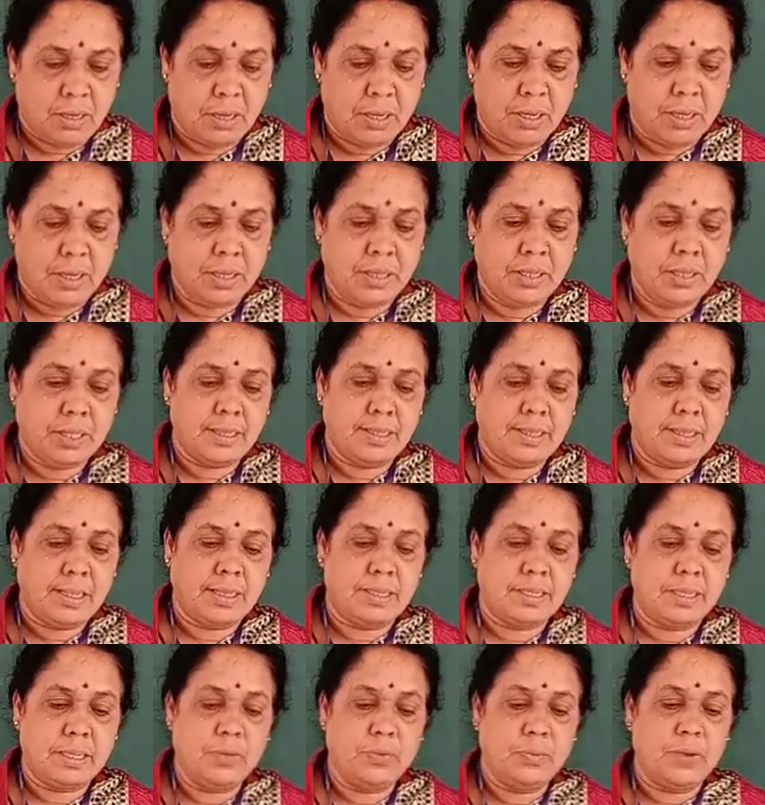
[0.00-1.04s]
in this
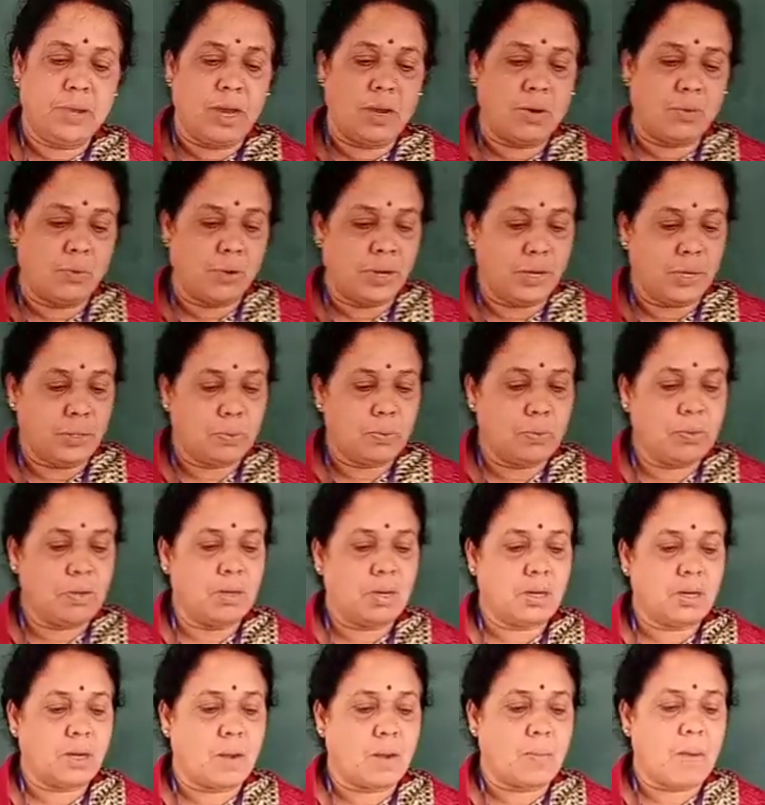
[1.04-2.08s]
lesson we are going to
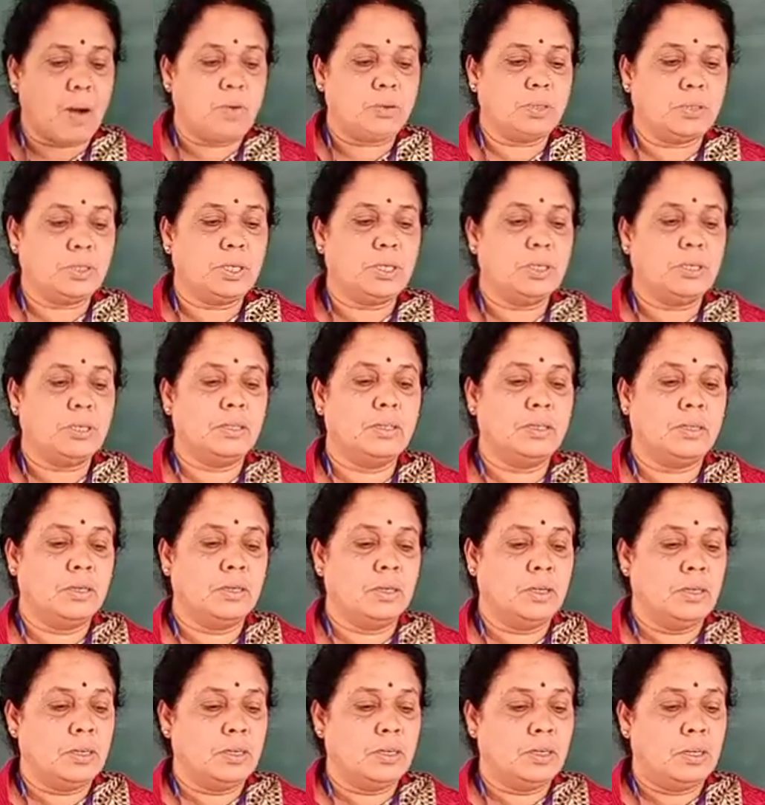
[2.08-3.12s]
learn about
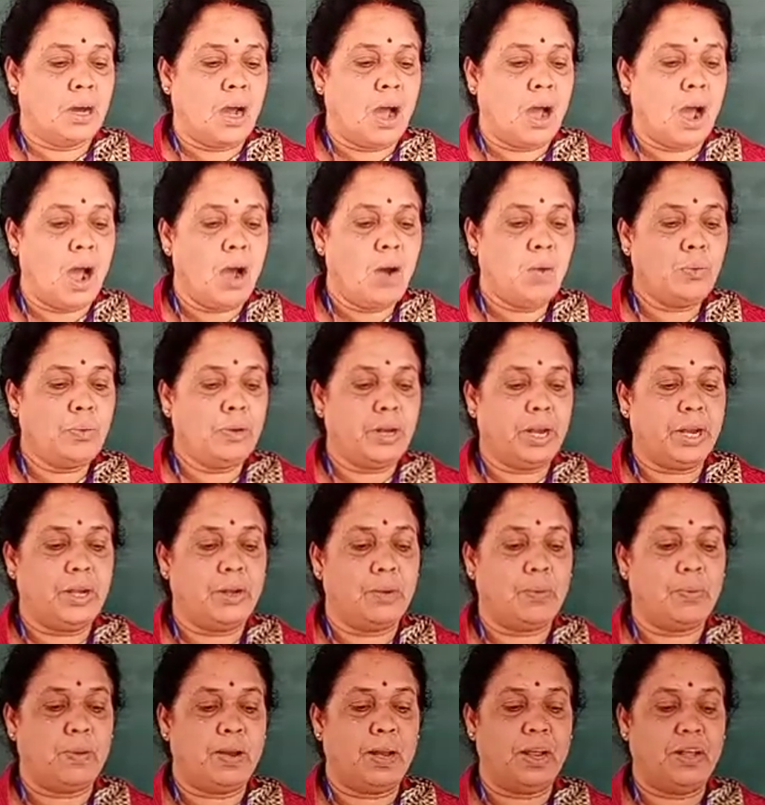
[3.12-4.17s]
how
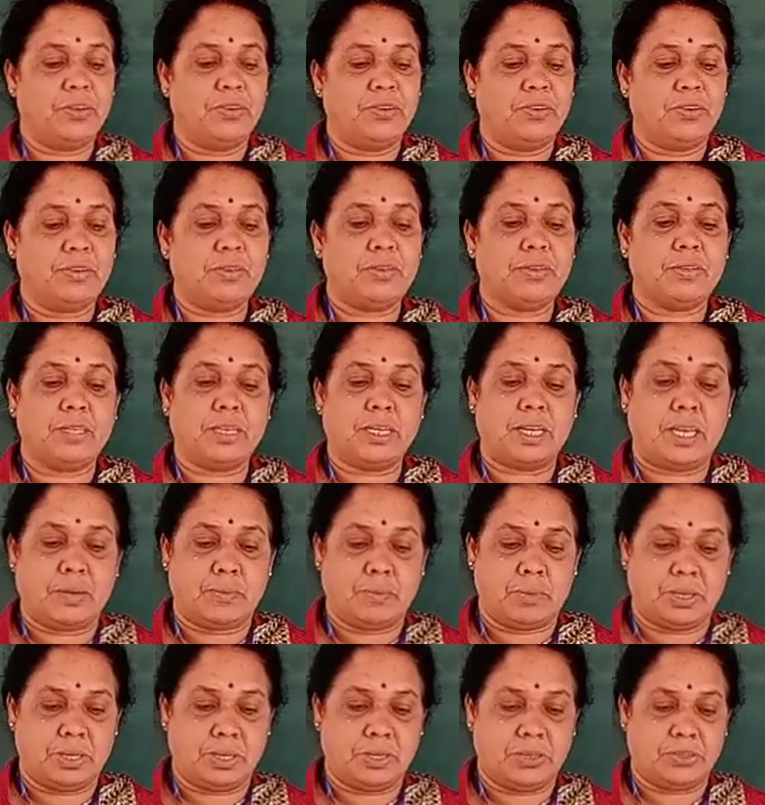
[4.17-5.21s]
did villagers
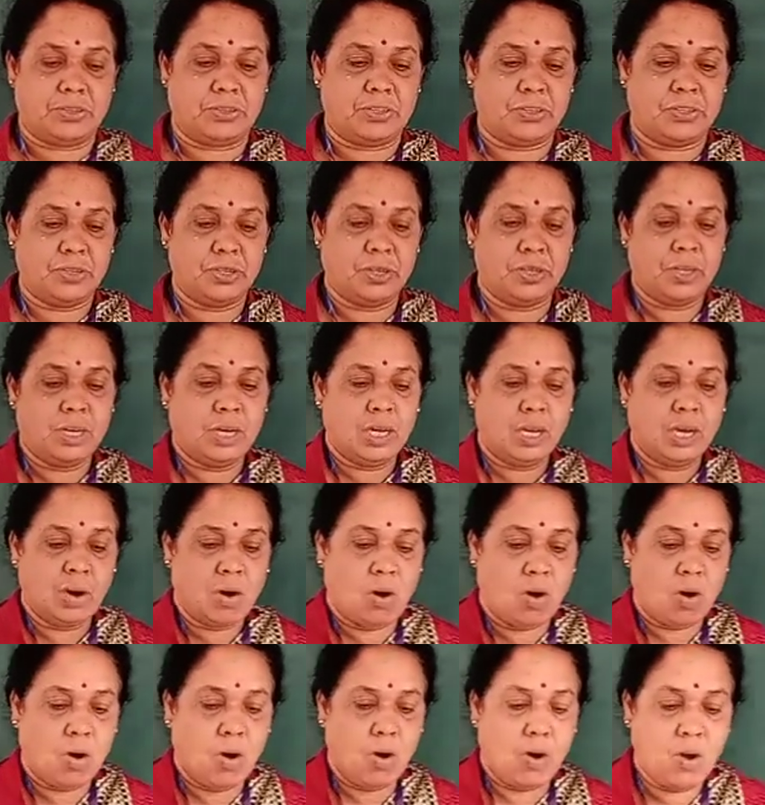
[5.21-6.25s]
emerge
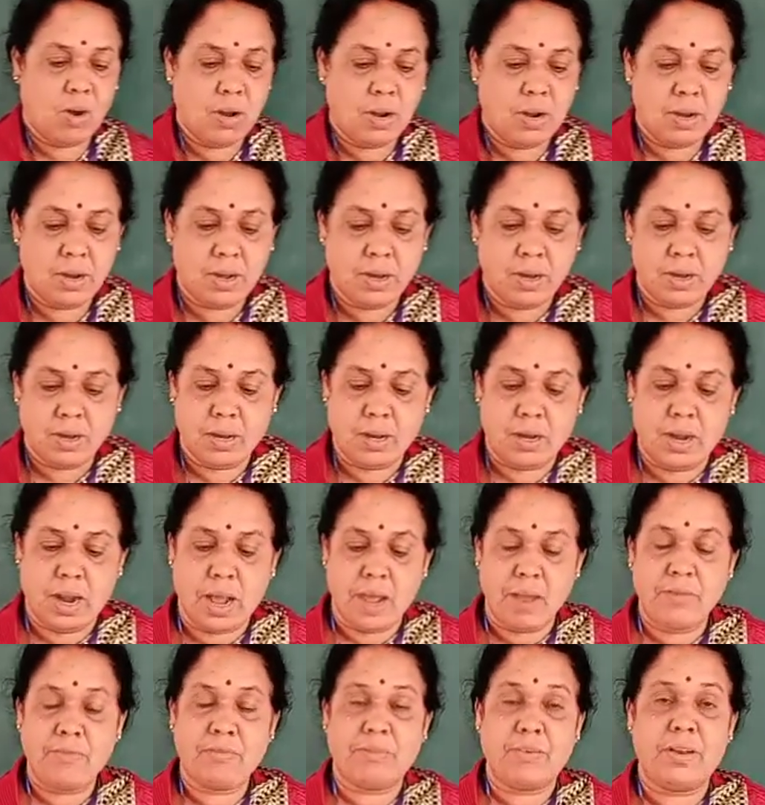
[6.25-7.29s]
or
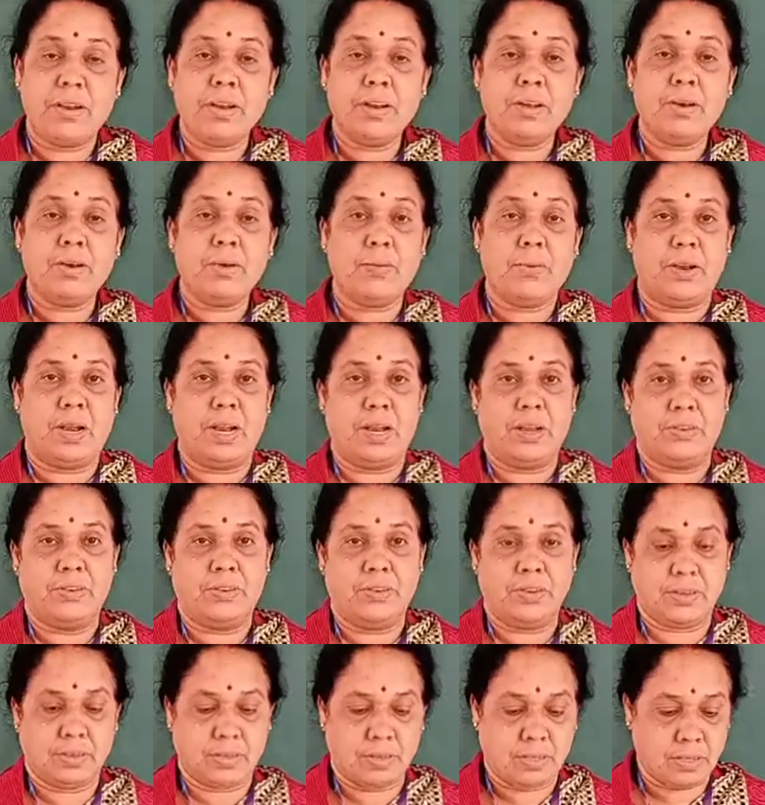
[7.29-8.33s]
life in
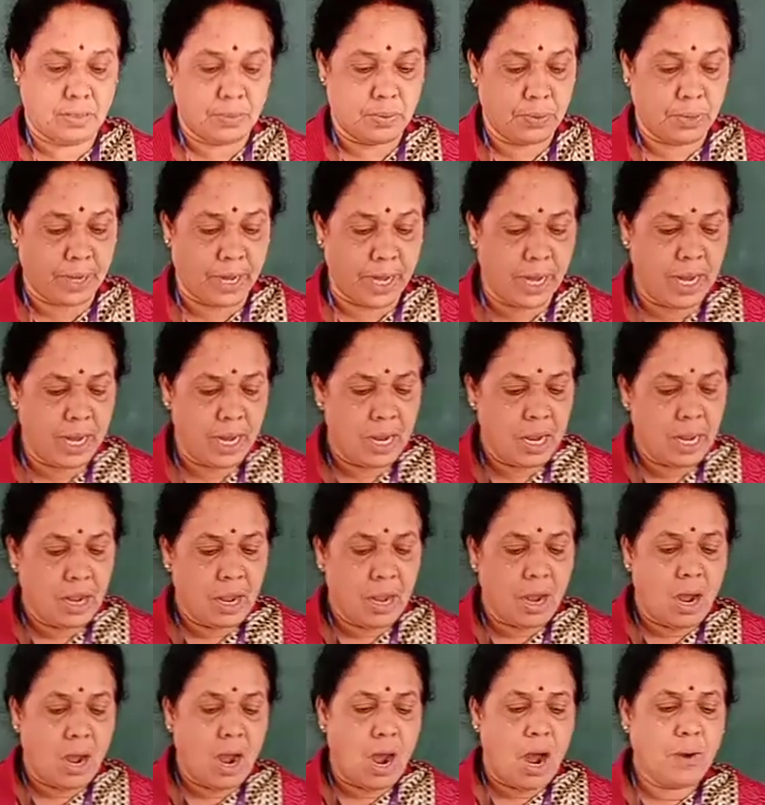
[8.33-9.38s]
villages.
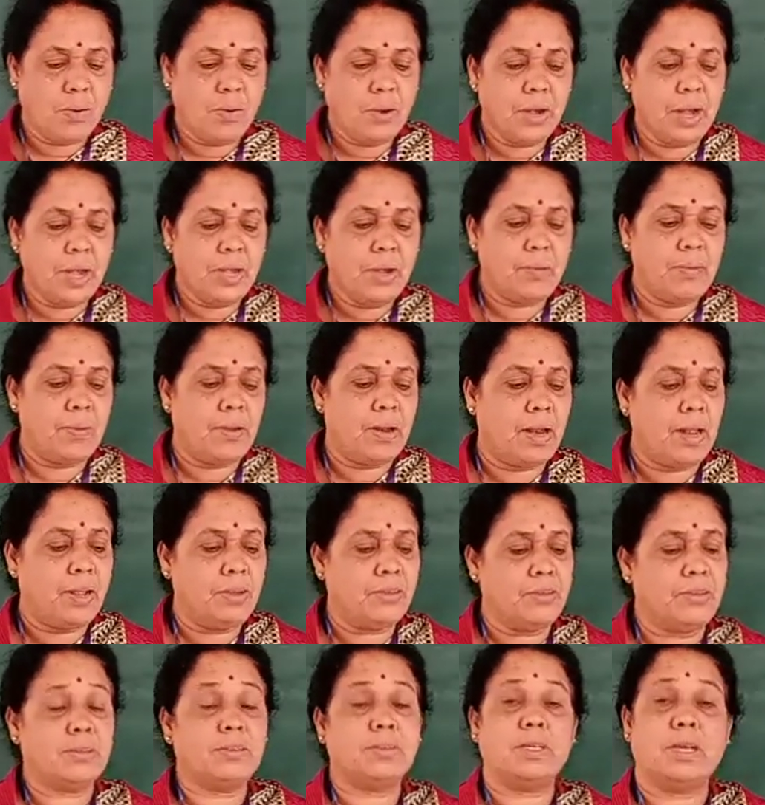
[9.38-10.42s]
Okay, how did
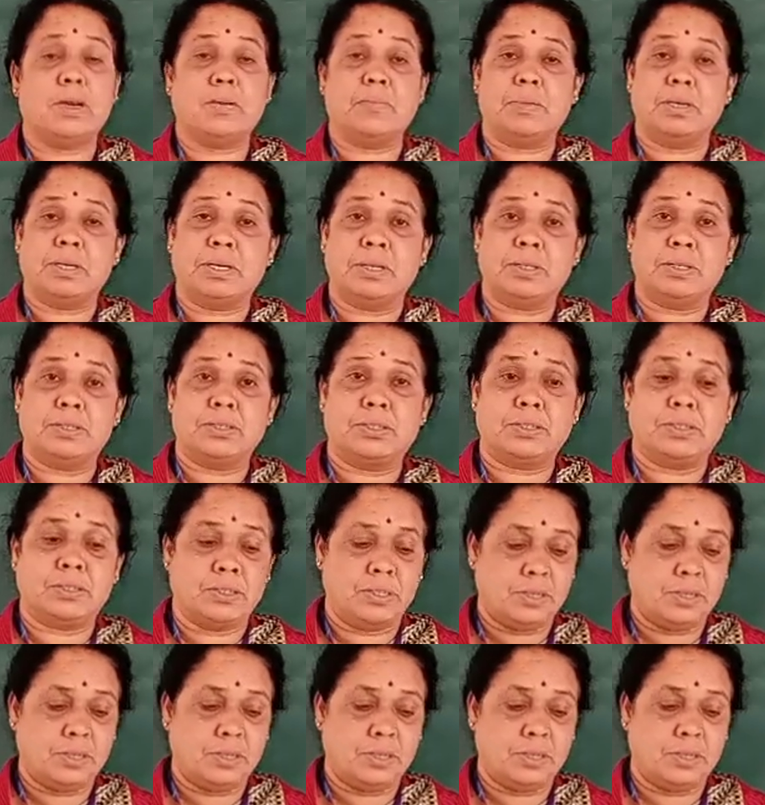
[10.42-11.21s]
villagers emerge?